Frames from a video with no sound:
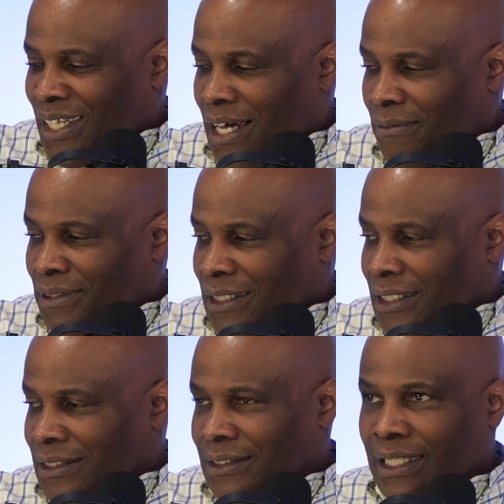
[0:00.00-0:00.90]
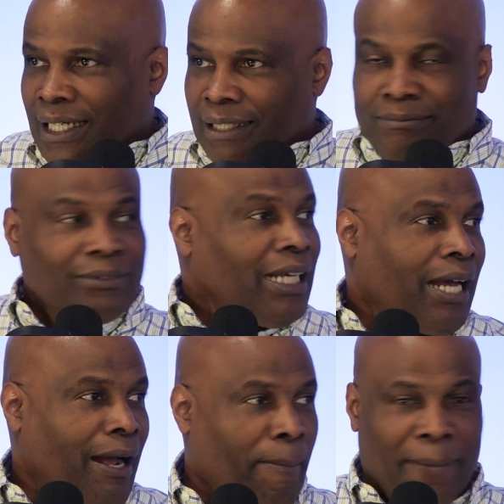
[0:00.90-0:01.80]
Yeah, because
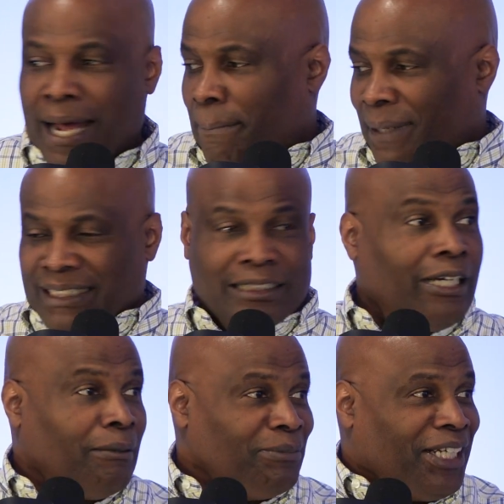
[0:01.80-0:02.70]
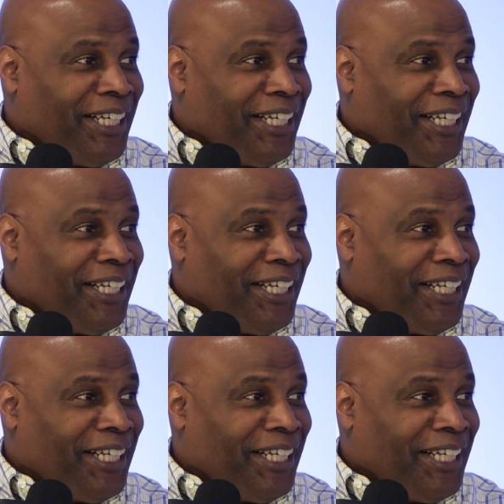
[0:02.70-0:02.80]
I'm about to mess up.